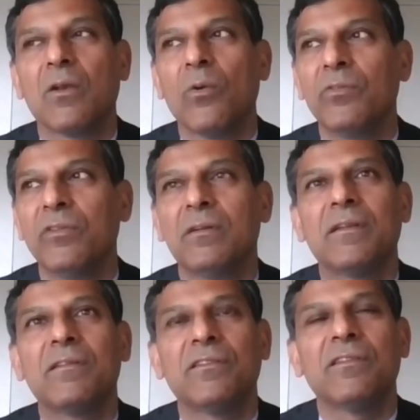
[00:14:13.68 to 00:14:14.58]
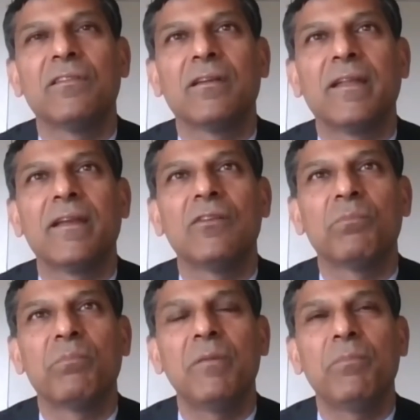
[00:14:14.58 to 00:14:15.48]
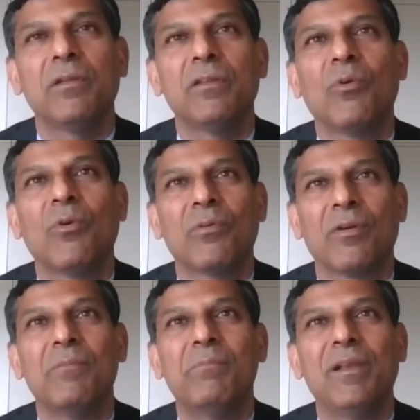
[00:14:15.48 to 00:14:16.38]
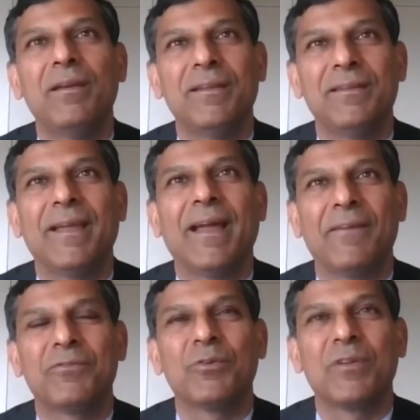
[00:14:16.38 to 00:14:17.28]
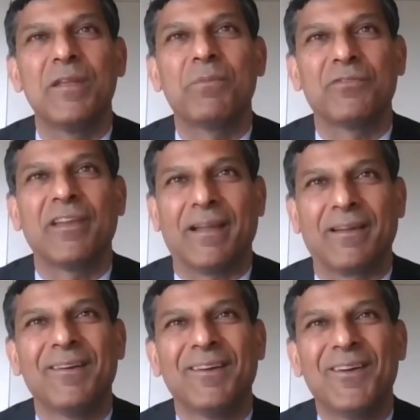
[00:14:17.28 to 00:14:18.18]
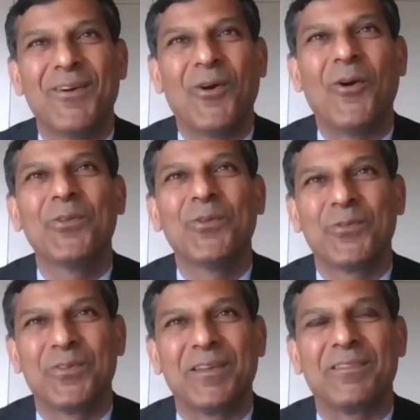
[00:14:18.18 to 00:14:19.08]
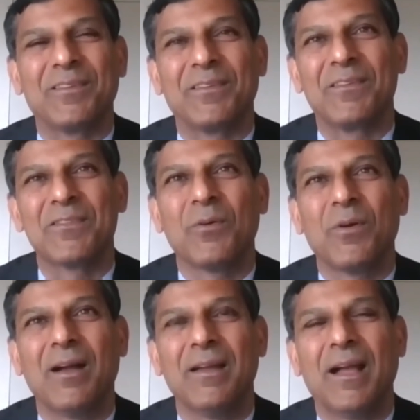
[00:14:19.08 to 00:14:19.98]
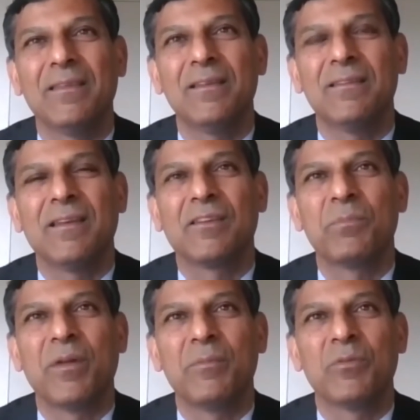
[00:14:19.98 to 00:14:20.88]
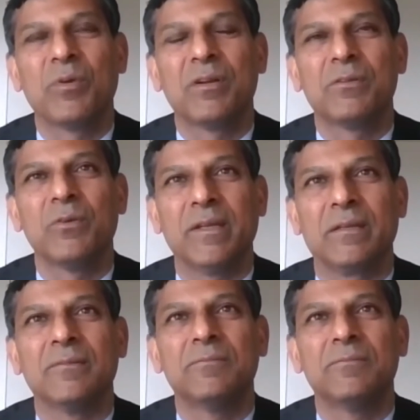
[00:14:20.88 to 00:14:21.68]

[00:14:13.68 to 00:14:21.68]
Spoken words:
The closer decisions are taken to people, the more ability they have to keep a check on those decisions. So I think it's an experiment worth doing.